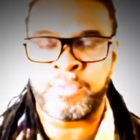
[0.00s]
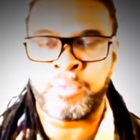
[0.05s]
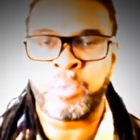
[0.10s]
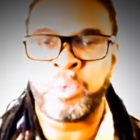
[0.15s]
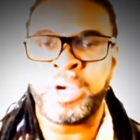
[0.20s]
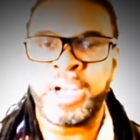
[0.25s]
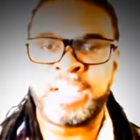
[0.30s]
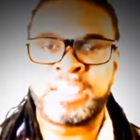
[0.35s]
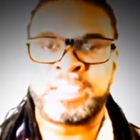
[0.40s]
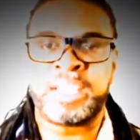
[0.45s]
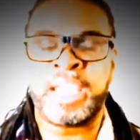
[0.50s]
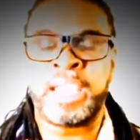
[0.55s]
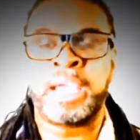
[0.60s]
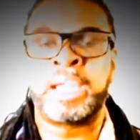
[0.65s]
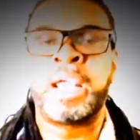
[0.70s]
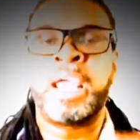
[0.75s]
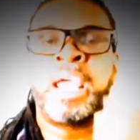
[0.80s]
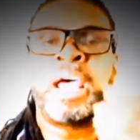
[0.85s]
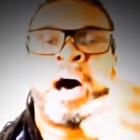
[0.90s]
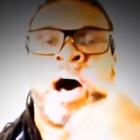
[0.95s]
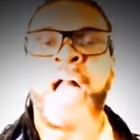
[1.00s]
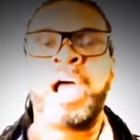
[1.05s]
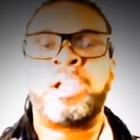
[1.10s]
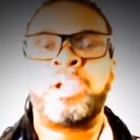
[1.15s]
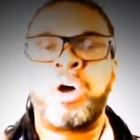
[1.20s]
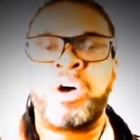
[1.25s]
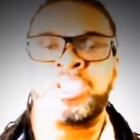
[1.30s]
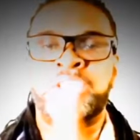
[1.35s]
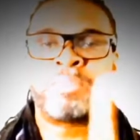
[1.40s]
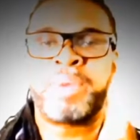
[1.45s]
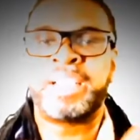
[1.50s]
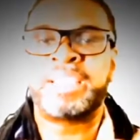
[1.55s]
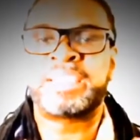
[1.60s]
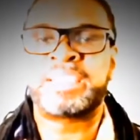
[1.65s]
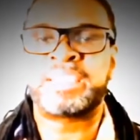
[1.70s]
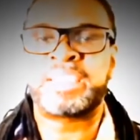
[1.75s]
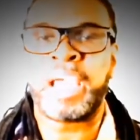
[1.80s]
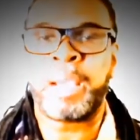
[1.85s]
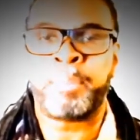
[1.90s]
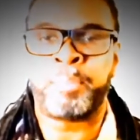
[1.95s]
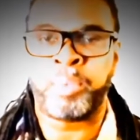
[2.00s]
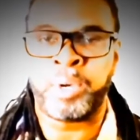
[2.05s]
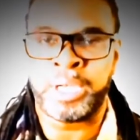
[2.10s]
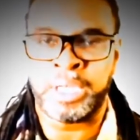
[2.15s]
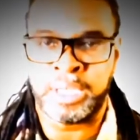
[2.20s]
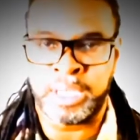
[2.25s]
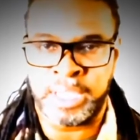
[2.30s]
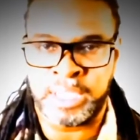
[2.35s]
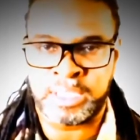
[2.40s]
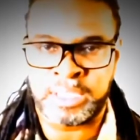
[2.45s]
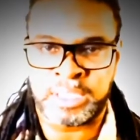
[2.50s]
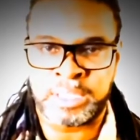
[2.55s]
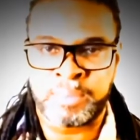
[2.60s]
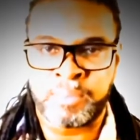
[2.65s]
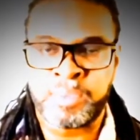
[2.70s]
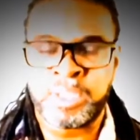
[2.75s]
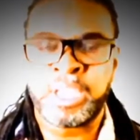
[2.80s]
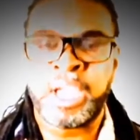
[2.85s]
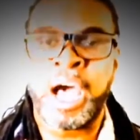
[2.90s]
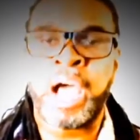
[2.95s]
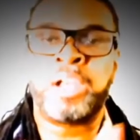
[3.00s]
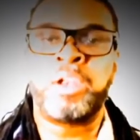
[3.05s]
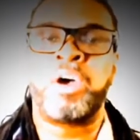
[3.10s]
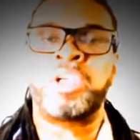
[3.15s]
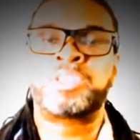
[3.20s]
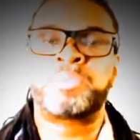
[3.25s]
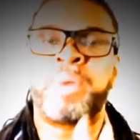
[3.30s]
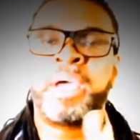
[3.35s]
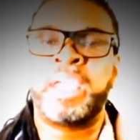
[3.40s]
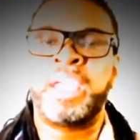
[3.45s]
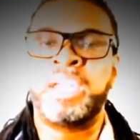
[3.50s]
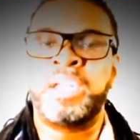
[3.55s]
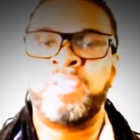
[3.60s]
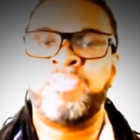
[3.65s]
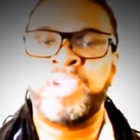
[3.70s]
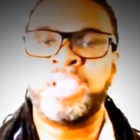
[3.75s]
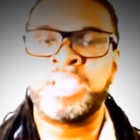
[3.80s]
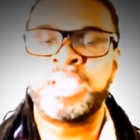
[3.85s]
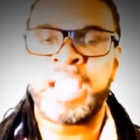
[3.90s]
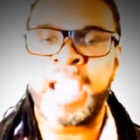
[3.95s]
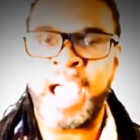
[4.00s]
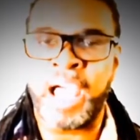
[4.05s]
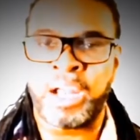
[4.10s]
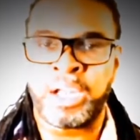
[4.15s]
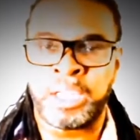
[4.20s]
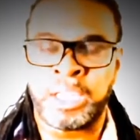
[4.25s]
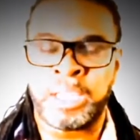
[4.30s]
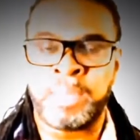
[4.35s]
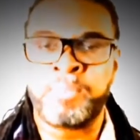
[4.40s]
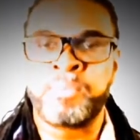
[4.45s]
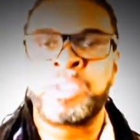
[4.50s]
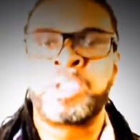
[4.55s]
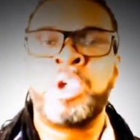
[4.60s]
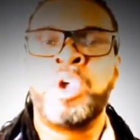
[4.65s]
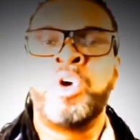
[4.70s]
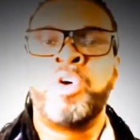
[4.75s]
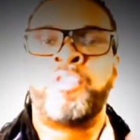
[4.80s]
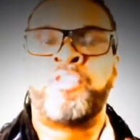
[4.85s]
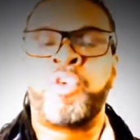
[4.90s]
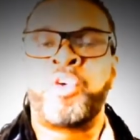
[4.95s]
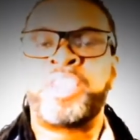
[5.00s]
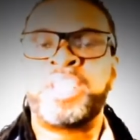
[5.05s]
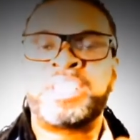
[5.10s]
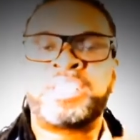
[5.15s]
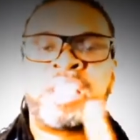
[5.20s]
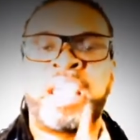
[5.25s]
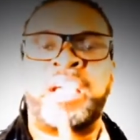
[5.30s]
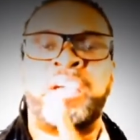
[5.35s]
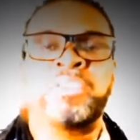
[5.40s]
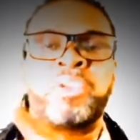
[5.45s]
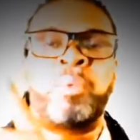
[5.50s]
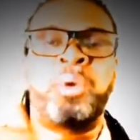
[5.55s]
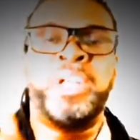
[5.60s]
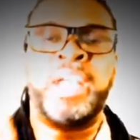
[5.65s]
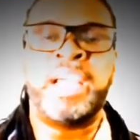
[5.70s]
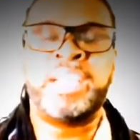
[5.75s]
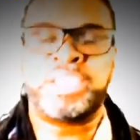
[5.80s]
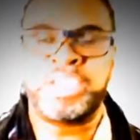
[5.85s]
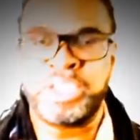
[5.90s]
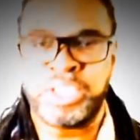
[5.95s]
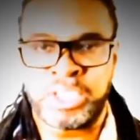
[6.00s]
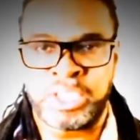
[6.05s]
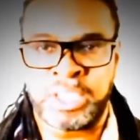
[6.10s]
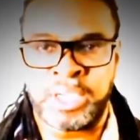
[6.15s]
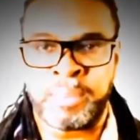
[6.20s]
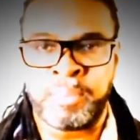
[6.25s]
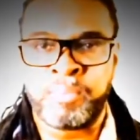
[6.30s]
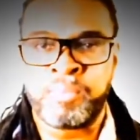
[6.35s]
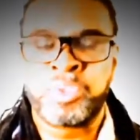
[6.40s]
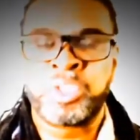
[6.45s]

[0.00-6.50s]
What are they saying? I lost my separateness. I lost my individuality for the sake of the relationship.